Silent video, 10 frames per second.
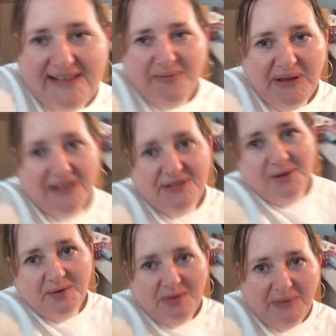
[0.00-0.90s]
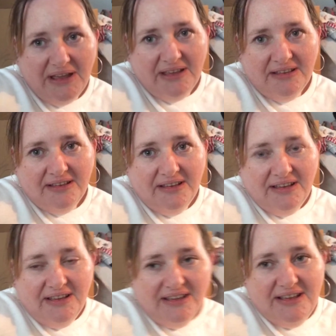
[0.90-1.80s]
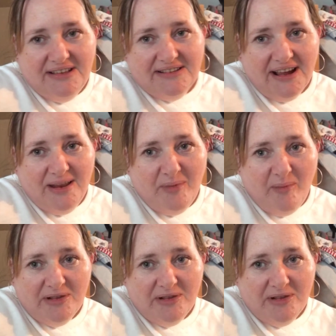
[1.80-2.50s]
a big sook with me. He's a kind of mama's